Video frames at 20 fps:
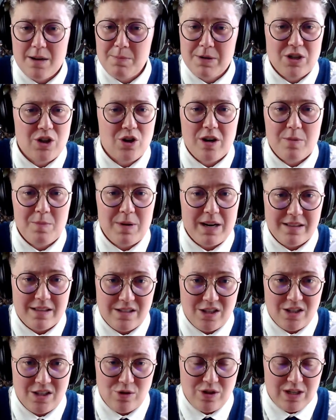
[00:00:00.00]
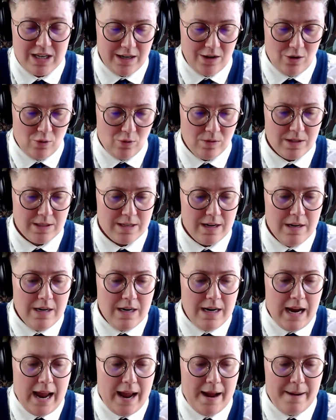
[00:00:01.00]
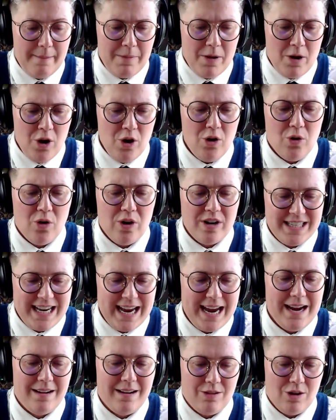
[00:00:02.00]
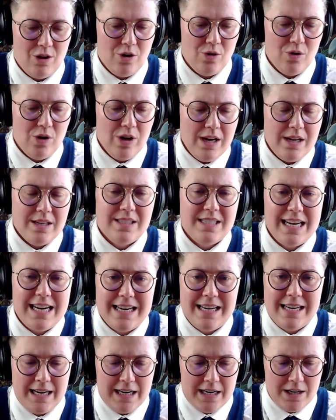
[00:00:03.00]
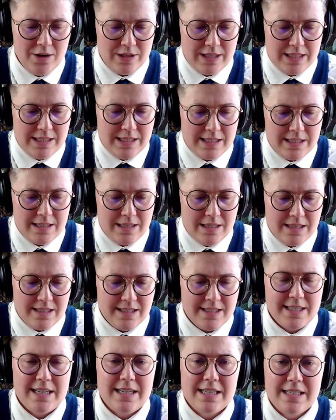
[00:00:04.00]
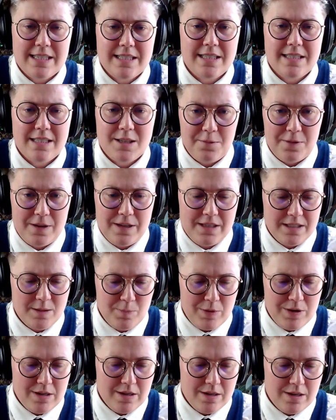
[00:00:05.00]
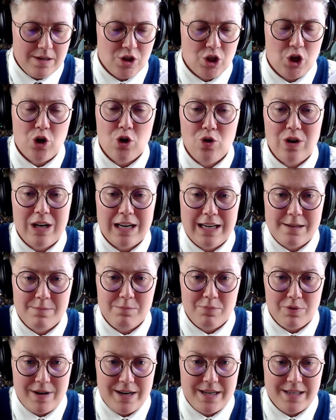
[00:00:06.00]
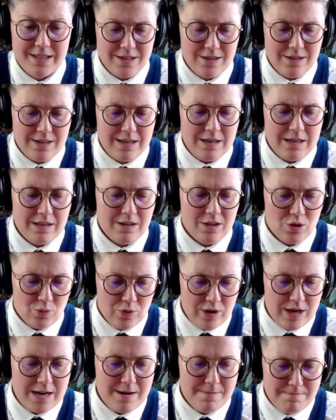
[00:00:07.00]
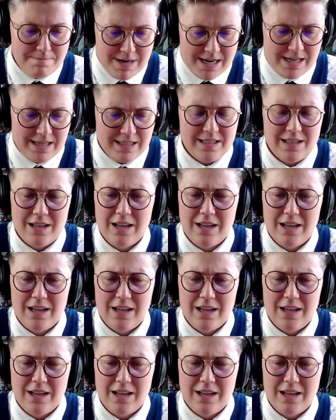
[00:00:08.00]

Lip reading: but she only made the 2 tackles. Her attack, though, 10 carries, 6 defenders beaten, 2 clean breaks, 93 metres.